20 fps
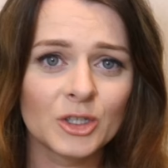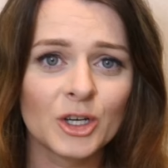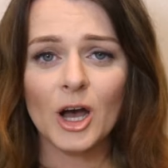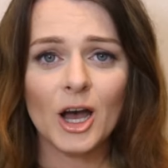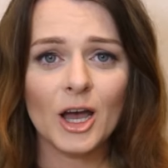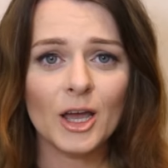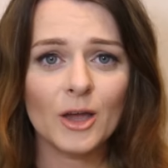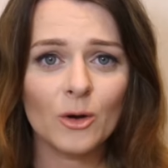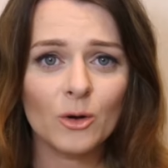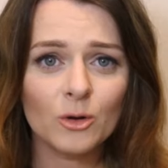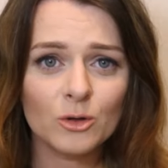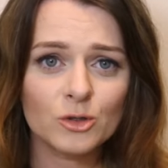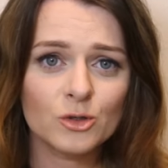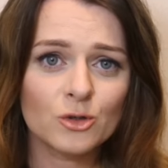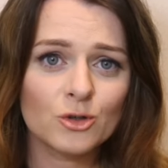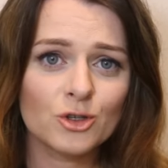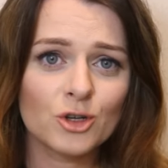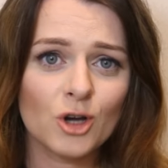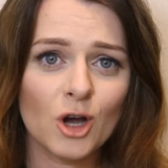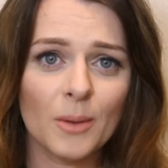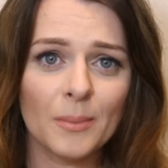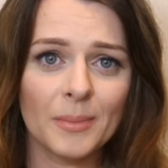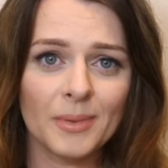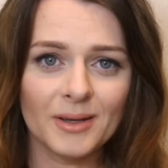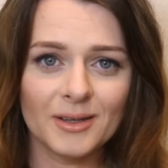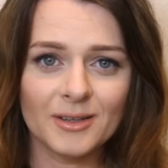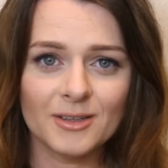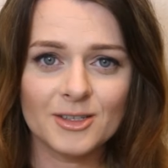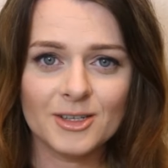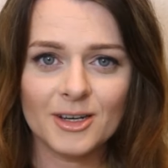I also shop
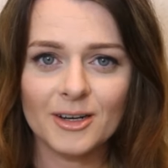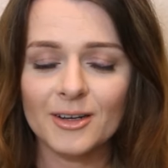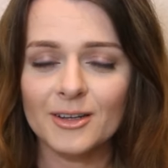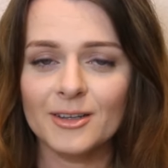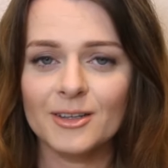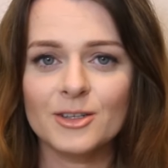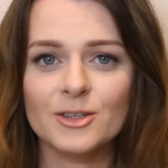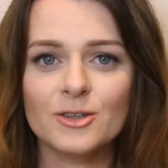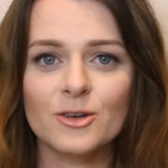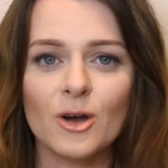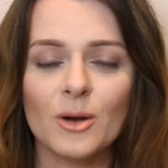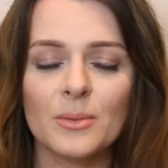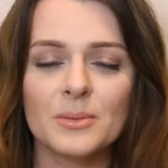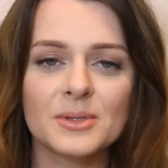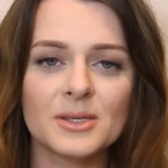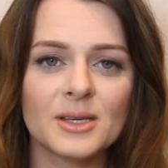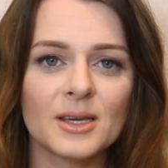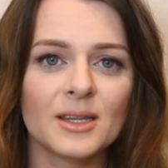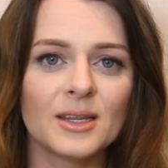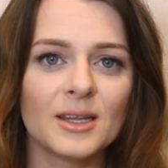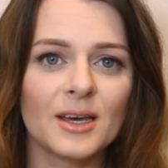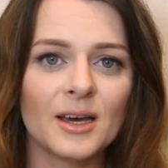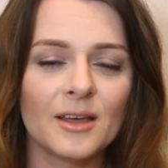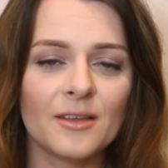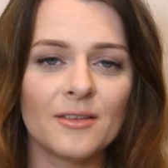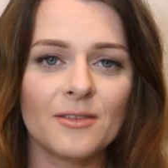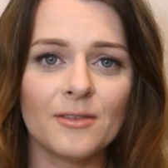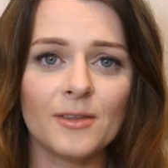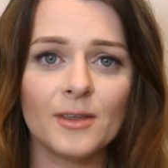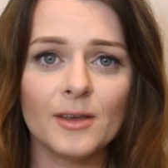in charity shops and I
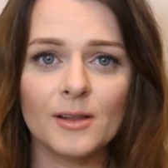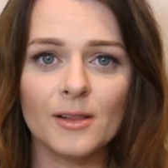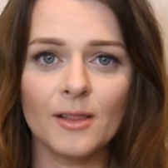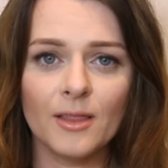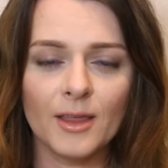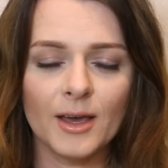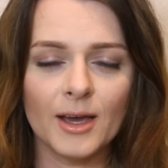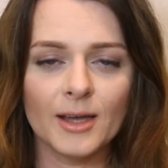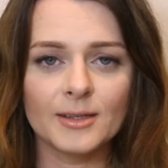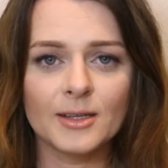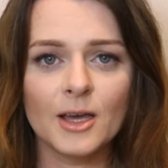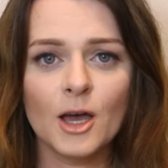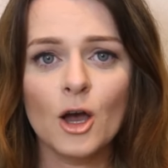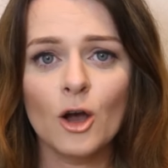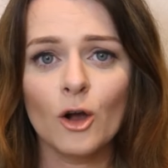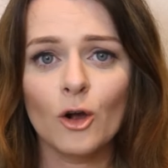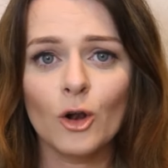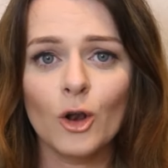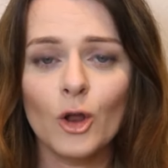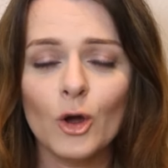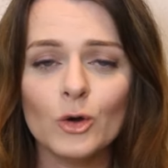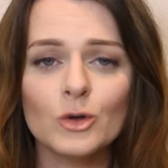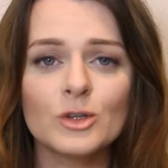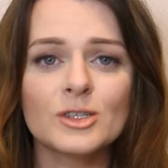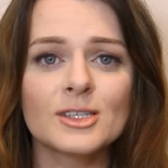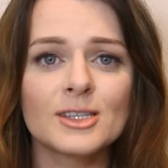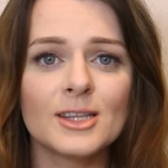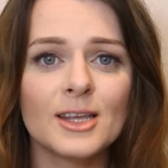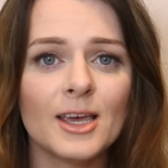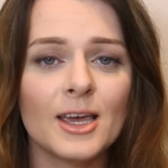feel that
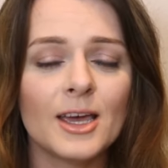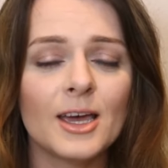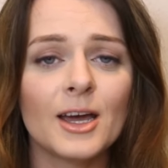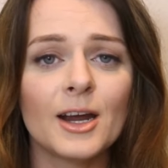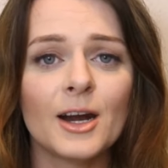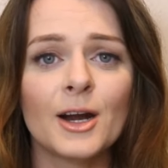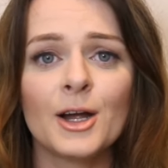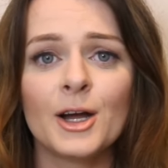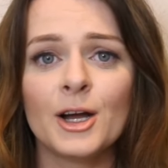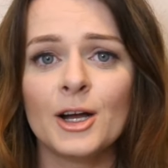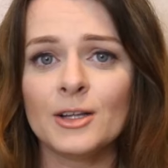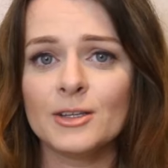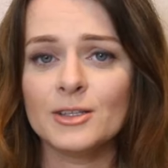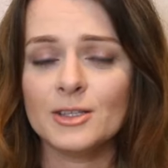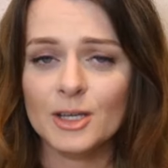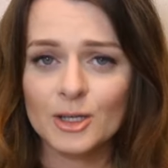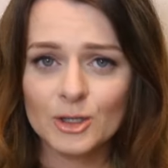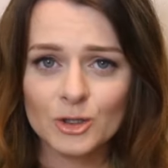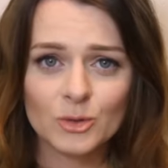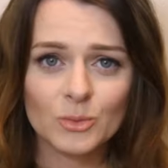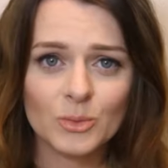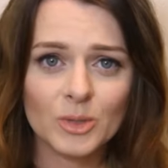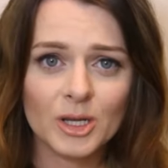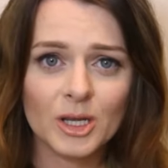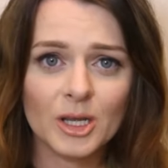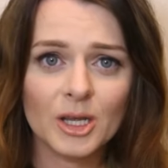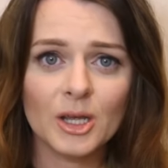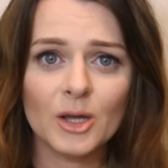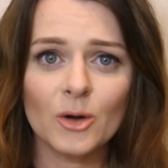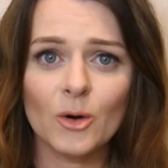clothes there tend to
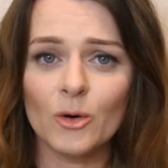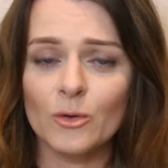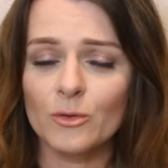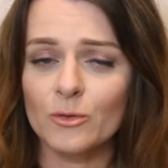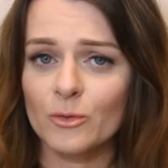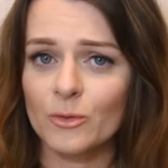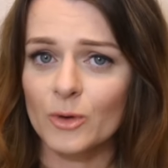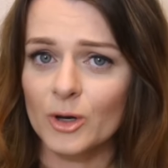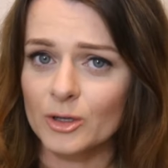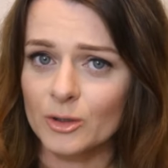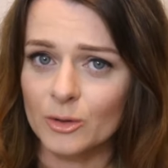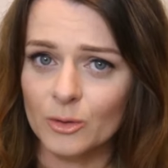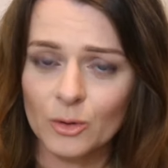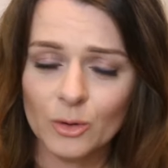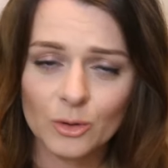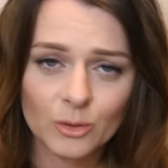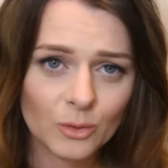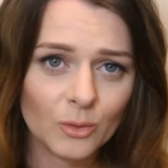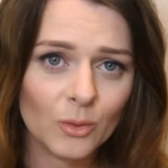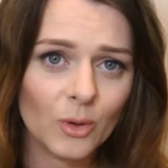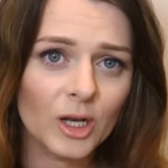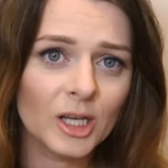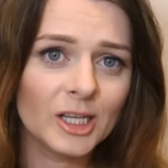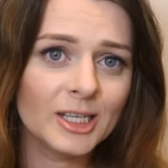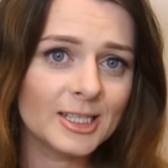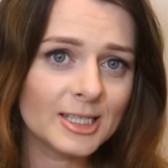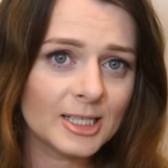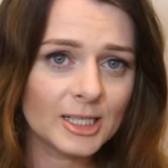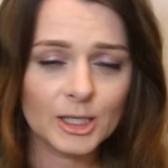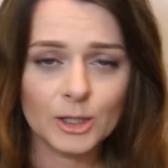be of quite a good
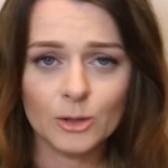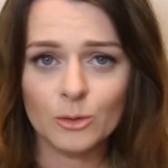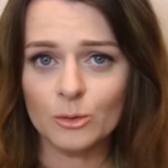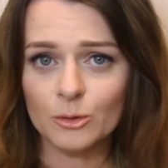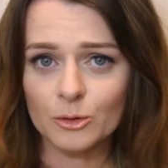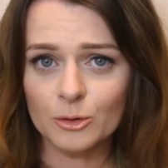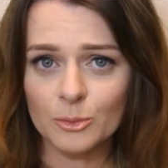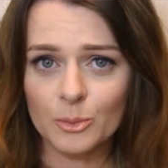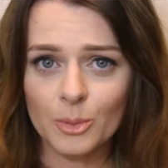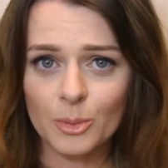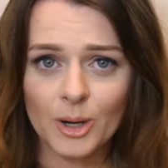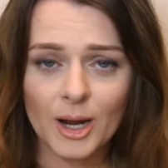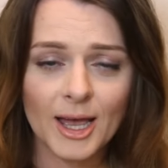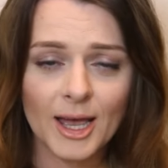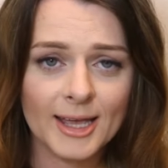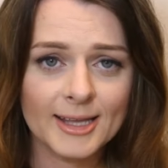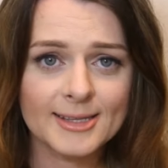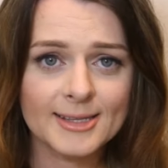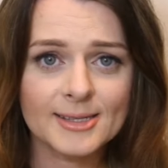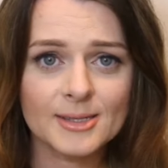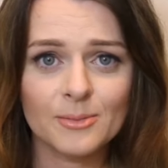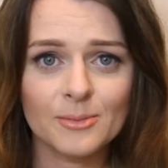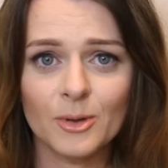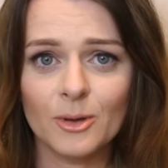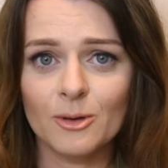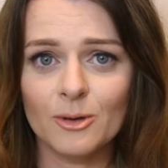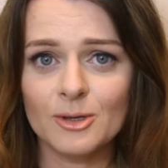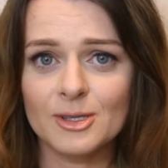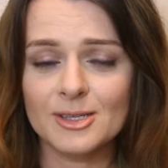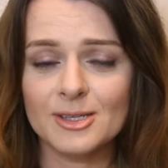quality, good brands,
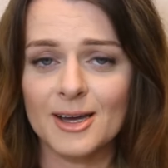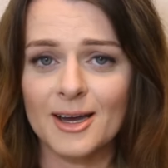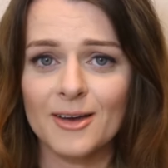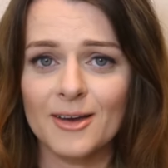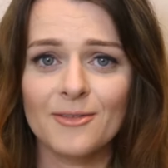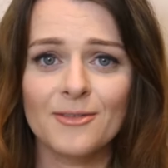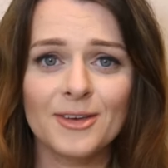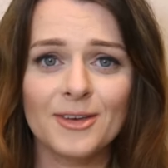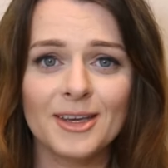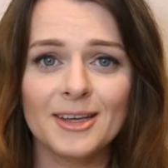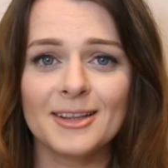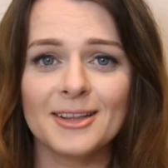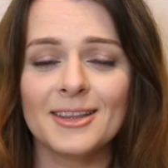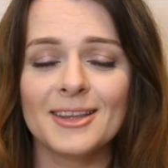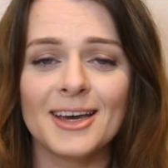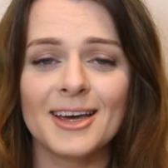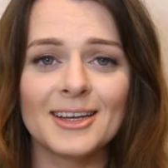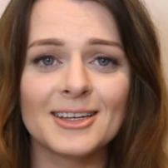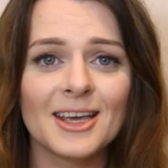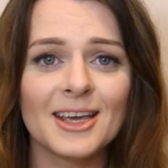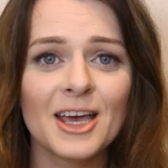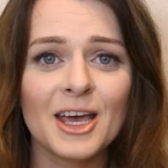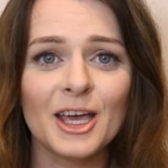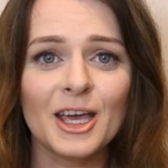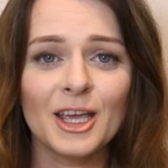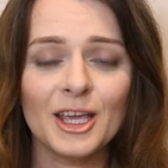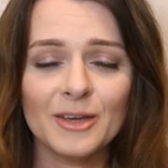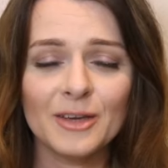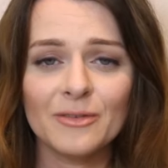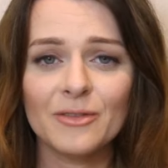because I feel that
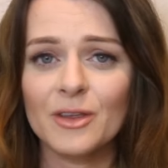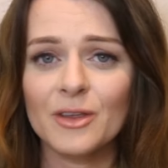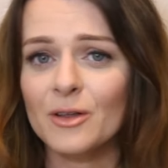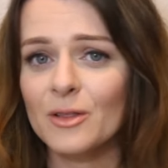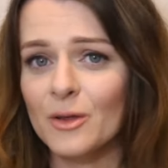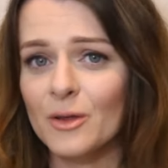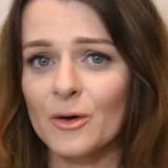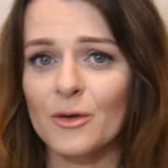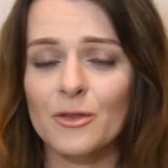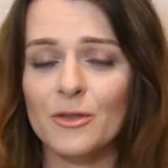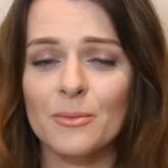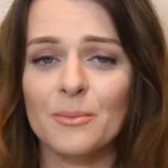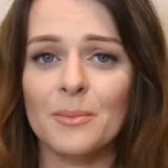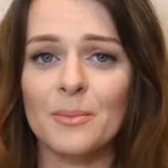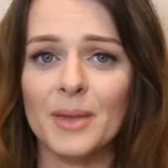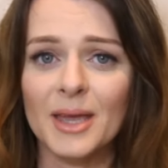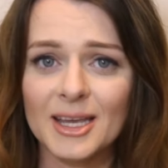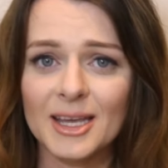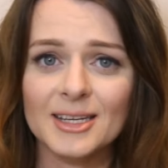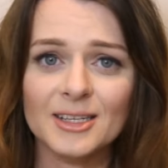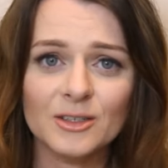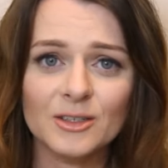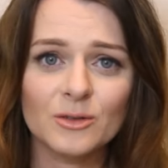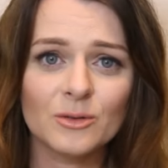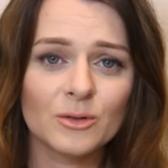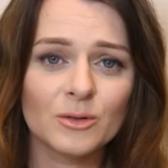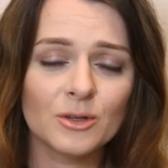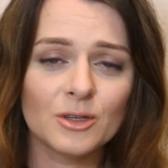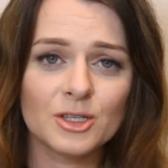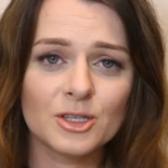if the cloth made it
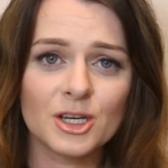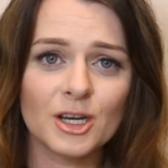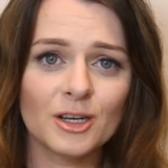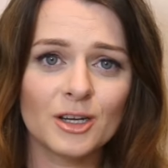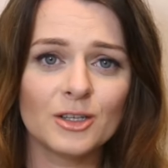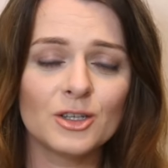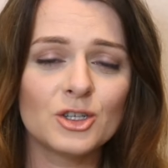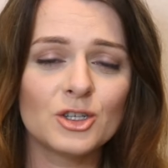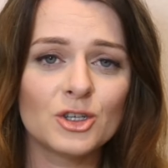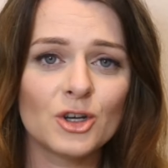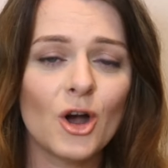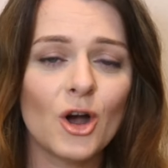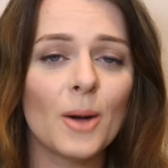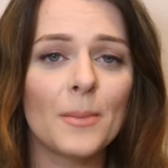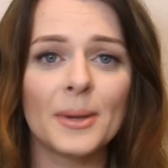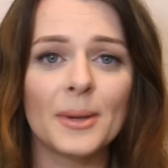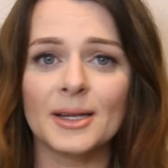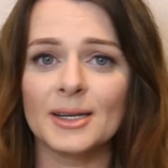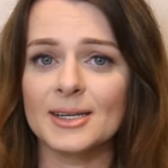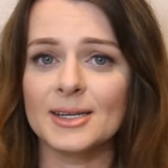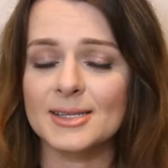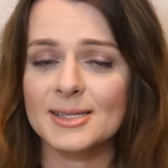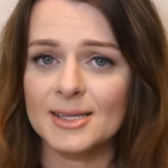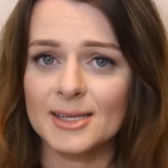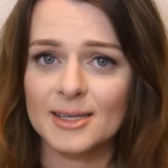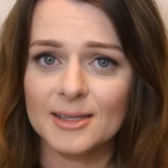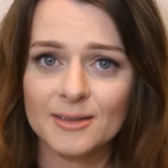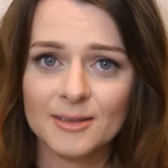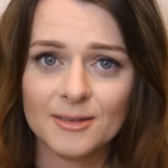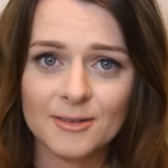to the charity shop and it's
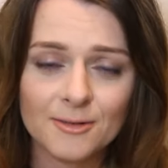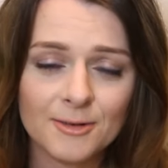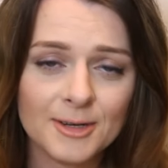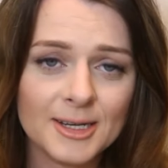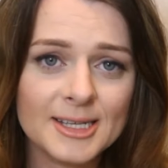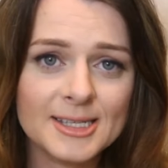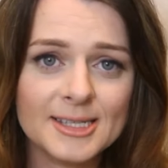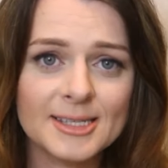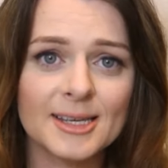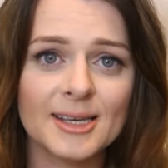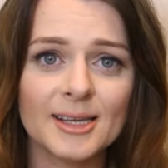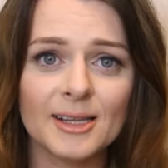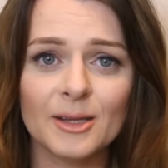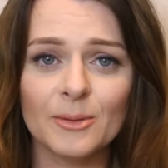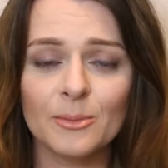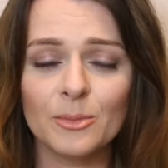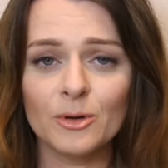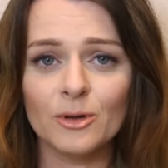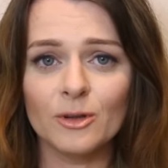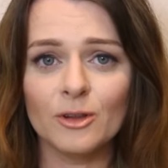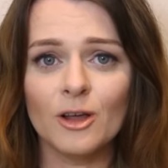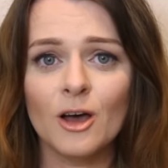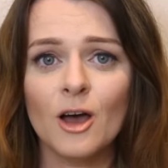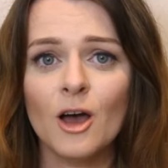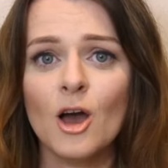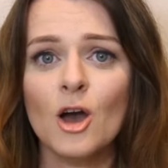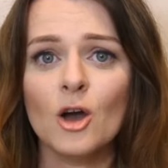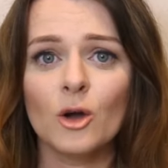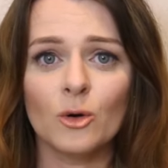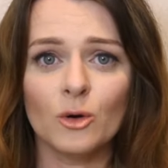in resellable
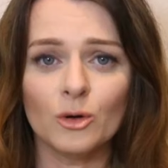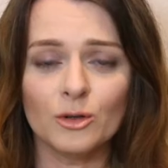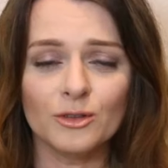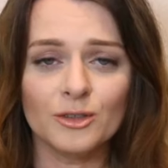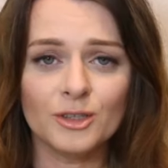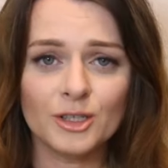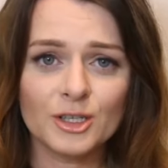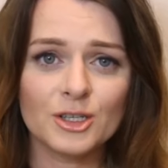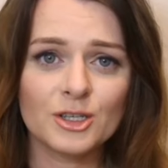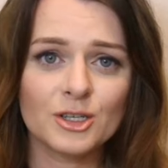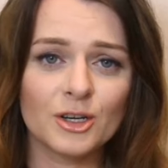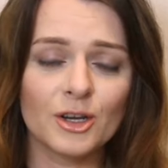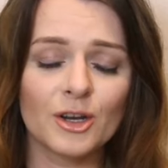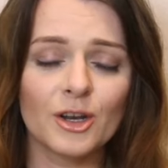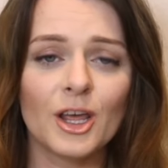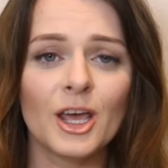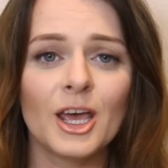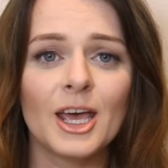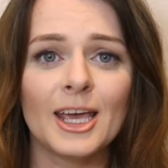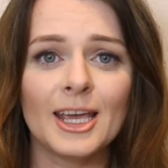condition,